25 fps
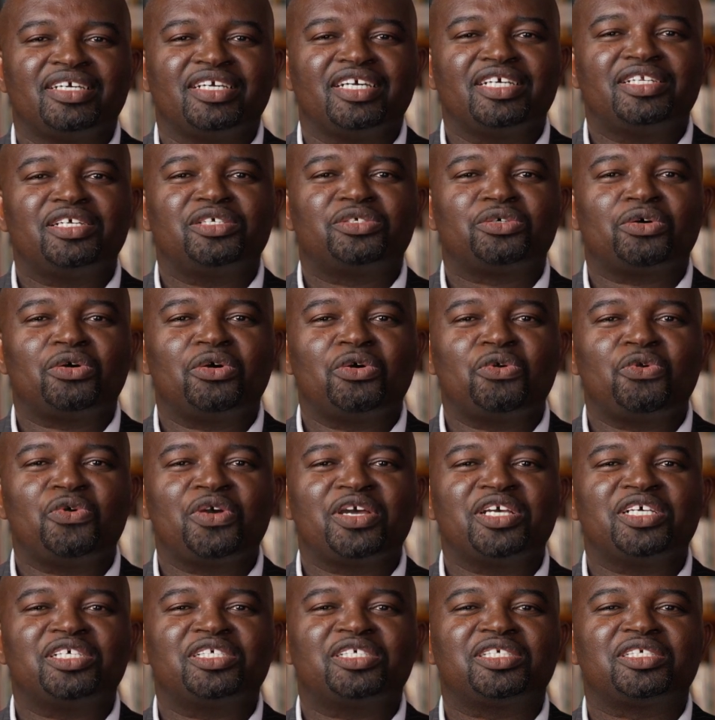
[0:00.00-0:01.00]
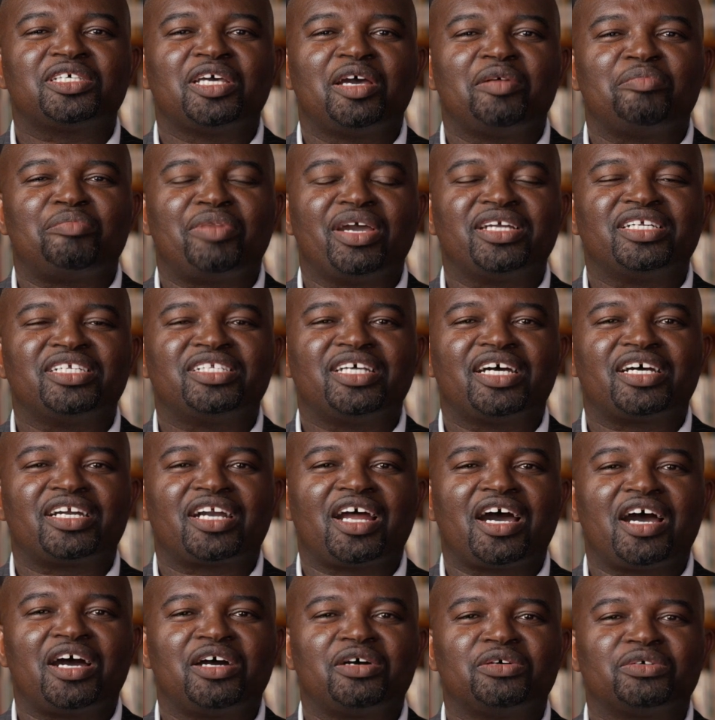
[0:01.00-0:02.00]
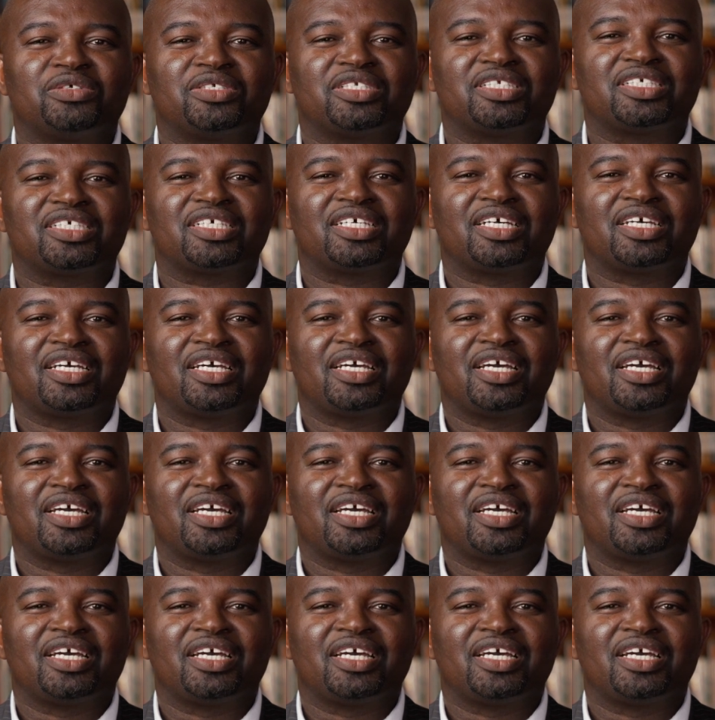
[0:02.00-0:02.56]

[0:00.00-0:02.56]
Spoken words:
It is always bandied around.